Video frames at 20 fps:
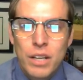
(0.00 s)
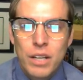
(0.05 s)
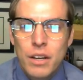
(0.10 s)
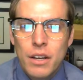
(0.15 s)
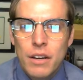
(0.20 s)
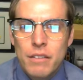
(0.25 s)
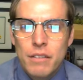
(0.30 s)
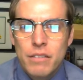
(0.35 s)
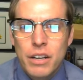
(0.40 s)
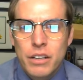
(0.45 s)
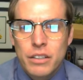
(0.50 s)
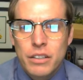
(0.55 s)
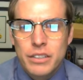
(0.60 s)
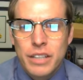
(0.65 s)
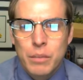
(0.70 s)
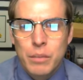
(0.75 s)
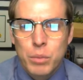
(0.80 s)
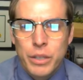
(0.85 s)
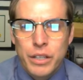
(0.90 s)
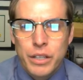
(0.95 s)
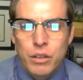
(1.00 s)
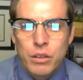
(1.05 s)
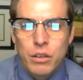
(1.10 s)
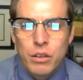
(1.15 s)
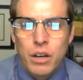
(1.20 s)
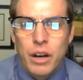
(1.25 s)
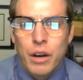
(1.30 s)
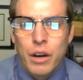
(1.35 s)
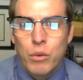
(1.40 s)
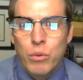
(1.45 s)
Final example here:
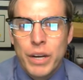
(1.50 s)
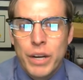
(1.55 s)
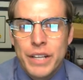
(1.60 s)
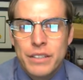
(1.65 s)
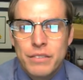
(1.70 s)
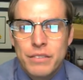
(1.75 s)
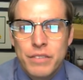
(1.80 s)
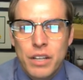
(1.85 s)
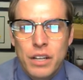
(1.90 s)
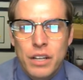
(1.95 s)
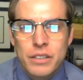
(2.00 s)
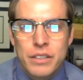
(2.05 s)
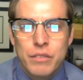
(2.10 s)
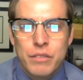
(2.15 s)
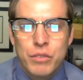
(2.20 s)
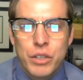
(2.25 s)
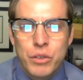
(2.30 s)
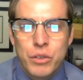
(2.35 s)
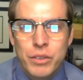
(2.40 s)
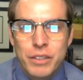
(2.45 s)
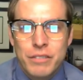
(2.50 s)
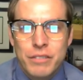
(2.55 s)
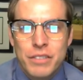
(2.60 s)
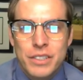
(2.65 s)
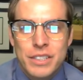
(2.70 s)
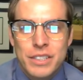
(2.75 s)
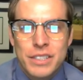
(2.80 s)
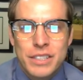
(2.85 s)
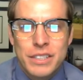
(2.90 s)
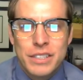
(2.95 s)
Ray's fiance frequently
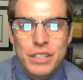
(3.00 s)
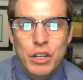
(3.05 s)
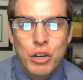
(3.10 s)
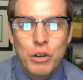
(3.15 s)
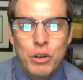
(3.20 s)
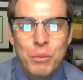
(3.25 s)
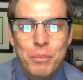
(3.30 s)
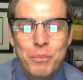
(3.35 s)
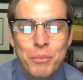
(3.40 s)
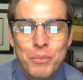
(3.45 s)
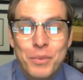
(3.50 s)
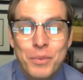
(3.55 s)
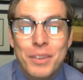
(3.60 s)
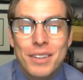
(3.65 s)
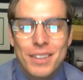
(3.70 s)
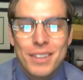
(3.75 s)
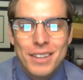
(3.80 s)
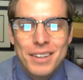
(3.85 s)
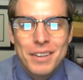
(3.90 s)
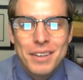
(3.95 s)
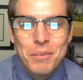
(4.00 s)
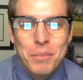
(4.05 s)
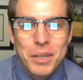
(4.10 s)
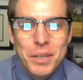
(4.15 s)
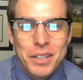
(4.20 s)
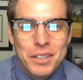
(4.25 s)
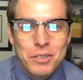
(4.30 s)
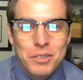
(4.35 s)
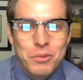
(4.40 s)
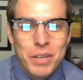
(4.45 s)
visits his home.
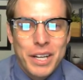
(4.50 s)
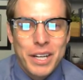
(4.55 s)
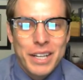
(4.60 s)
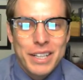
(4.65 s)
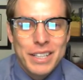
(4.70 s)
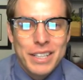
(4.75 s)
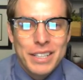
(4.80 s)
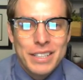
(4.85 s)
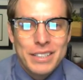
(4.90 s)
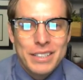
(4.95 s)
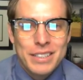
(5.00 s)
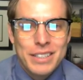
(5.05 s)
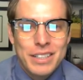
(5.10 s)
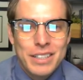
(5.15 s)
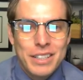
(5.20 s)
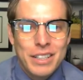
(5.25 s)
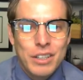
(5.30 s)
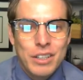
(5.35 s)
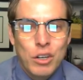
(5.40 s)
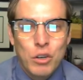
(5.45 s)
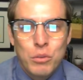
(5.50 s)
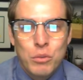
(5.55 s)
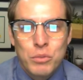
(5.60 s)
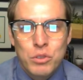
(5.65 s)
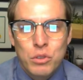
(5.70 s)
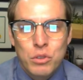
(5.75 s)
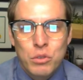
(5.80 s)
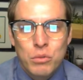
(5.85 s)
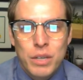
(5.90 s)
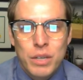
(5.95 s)
Because Ray is the home's
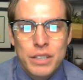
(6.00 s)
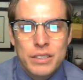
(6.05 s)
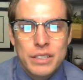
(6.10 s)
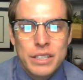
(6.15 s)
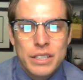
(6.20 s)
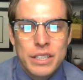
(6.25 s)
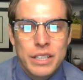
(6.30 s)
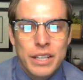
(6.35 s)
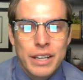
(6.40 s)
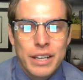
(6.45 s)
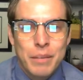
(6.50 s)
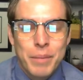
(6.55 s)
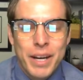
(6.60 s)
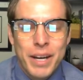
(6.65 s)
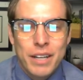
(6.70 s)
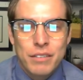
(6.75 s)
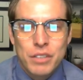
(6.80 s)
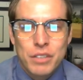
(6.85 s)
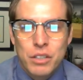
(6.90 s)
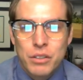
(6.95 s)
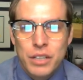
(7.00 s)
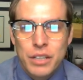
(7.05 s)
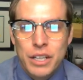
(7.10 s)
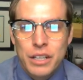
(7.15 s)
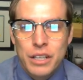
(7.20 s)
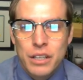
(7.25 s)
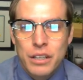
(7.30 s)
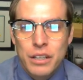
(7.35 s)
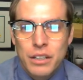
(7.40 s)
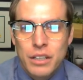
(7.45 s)
sole resident, a bag of
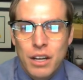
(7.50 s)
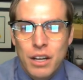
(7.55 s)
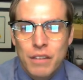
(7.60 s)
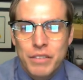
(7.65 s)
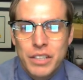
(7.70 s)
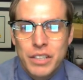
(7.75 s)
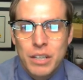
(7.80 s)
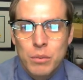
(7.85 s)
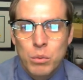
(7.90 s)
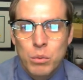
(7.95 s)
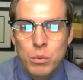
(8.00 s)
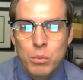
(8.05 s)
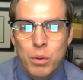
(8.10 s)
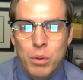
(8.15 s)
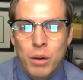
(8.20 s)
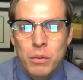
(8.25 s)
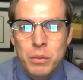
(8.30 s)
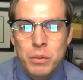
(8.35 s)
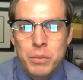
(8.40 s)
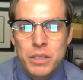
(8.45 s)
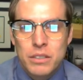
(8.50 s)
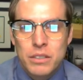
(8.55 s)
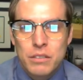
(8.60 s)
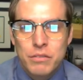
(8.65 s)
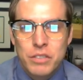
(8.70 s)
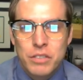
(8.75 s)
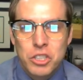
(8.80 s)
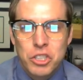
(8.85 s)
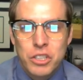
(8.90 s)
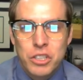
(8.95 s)
cocaine on the coffee table would probably be
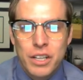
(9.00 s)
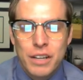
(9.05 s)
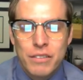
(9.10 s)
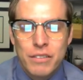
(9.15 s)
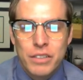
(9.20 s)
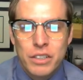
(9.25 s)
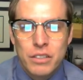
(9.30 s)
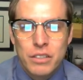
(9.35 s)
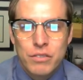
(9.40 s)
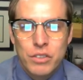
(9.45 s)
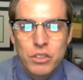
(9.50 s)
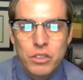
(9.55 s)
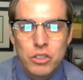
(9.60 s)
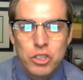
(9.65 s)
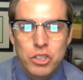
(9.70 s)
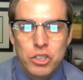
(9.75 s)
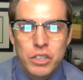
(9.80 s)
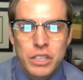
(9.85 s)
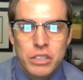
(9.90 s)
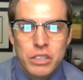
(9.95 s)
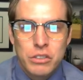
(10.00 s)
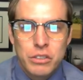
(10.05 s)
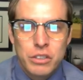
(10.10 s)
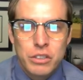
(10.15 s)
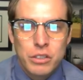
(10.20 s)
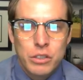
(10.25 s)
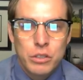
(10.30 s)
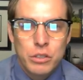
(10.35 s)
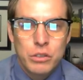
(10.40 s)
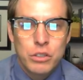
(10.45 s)
sufficient evidence for the jury to
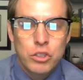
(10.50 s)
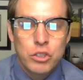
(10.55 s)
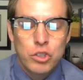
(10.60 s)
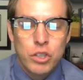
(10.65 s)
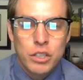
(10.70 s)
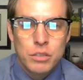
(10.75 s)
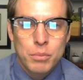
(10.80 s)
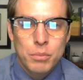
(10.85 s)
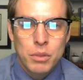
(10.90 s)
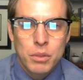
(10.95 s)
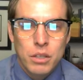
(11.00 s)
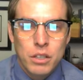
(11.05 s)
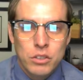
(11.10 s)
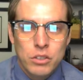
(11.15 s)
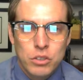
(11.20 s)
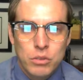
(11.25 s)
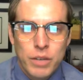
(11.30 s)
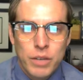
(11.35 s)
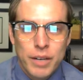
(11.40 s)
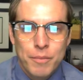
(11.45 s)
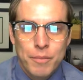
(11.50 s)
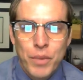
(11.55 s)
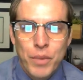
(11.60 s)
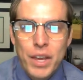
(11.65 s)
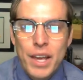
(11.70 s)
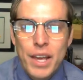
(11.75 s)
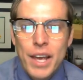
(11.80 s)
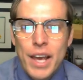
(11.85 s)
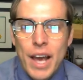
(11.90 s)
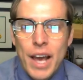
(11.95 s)
conclude the drugs belonged to Ray.
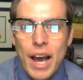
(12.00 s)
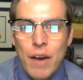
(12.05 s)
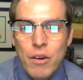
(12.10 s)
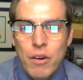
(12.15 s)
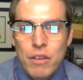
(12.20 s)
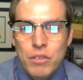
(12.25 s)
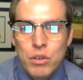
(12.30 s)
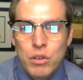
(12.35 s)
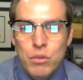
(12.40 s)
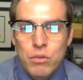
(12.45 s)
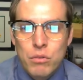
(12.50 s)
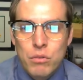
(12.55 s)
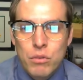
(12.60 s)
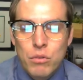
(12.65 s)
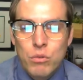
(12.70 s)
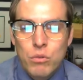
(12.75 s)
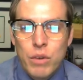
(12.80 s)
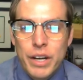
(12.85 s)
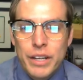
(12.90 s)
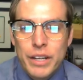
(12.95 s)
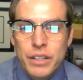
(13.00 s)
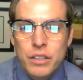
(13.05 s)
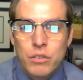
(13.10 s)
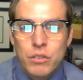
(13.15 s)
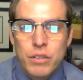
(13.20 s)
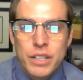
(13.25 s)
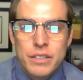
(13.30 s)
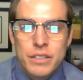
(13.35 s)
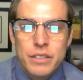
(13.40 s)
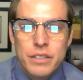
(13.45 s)
However, Ray could
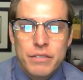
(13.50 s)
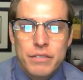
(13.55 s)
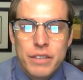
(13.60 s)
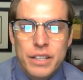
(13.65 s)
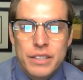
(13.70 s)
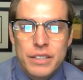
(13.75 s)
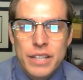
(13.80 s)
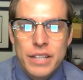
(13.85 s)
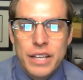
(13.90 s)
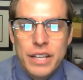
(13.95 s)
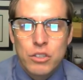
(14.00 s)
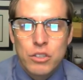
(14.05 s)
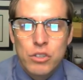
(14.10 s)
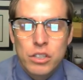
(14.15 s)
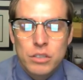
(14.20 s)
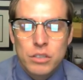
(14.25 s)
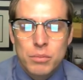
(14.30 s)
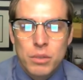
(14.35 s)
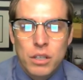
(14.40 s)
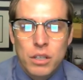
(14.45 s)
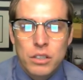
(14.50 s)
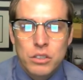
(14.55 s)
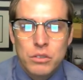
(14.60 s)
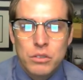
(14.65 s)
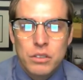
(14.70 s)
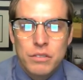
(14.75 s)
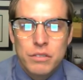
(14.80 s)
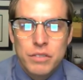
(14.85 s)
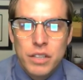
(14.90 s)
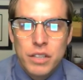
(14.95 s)
raise the defense that the drugs belonged to
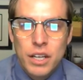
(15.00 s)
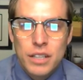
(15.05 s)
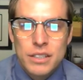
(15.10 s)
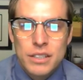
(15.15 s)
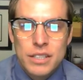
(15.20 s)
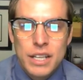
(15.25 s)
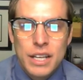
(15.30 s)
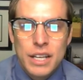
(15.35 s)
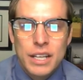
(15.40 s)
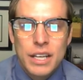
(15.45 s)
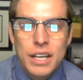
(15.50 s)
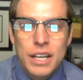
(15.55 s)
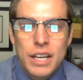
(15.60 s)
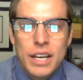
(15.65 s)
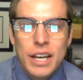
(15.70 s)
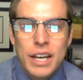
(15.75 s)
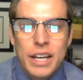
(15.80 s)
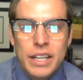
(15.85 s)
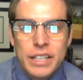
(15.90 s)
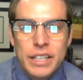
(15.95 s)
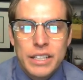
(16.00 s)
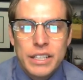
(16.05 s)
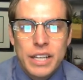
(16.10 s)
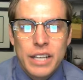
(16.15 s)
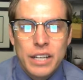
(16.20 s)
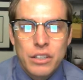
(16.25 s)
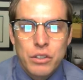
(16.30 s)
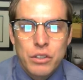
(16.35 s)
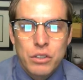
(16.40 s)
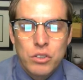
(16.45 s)
his fiance, and he did not
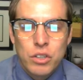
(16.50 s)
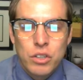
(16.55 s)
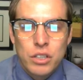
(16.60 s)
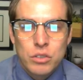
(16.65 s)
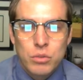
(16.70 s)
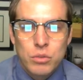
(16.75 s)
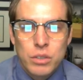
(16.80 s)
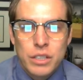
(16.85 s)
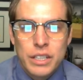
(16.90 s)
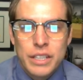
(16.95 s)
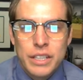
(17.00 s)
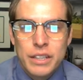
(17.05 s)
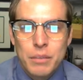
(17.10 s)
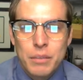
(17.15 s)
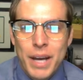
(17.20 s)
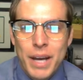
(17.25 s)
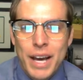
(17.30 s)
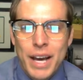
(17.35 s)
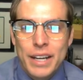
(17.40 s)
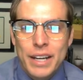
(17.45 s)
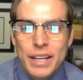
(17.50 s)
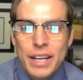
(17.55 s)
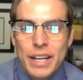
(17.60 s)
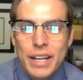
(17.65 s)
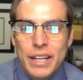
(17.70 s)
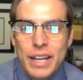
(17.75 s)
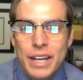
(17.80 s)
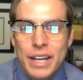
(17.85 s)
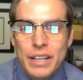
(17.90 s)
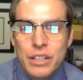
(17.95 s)
know the drugs were in the bag
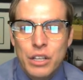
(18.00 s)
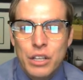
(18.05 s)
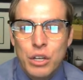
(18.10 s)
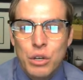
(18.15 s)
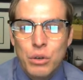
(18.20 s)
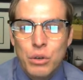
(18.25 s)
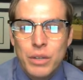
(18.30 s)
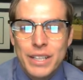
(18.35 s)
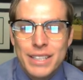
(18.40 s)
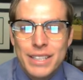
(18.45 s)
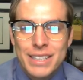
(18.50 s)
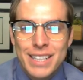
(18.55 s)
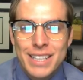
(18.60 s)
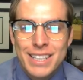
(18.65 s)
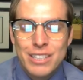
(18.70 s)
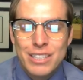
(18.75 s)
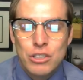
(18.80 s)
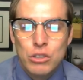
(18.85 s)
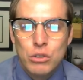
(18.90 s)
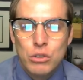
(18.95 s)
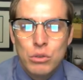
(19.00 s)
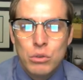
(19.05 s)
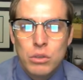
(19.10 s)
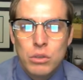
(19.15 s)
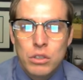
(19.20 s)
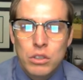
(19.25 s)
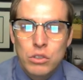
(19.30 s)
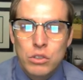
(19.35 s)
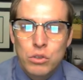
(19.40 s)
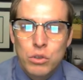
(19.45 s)
and had no intent to
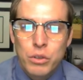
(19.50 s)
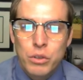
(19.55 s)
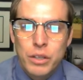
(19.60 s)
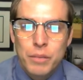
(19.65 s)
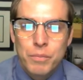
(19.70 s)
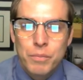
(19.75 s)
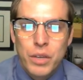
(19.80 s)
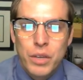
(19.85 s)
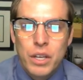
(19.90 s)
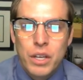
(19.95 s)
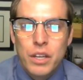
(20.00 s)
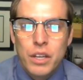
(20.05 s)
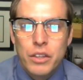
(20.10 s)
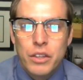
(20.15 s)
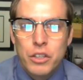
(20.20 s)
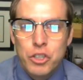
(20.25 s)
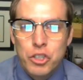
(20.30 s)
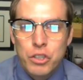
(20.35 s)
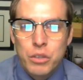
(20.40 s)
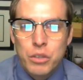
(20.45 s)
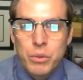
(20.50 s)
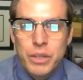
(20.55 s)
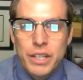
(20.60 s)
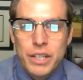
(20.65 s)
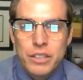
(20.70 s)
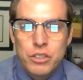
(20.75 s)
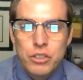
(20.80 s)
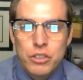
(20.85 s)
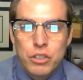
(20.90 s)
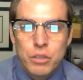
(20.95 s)
control them. The jury would then
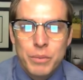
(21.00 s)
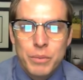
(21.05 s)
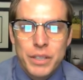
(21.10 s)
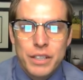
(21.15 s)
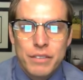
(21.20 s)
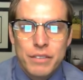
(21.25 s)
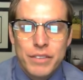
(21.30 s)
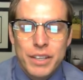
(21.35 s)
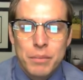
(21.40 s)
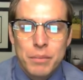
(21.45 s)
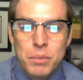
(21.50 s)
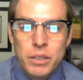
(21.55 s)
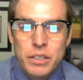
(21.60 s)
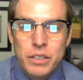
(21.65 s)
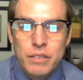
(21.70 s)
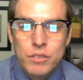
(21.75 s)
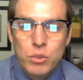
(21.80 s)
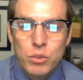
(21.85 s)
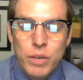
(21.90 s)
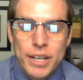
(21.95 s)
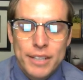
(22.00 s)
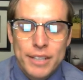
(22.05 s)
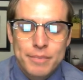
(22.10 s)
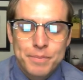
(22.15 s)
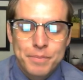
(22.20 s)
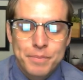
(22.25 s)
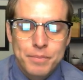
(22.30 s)
determine if they believed Ray.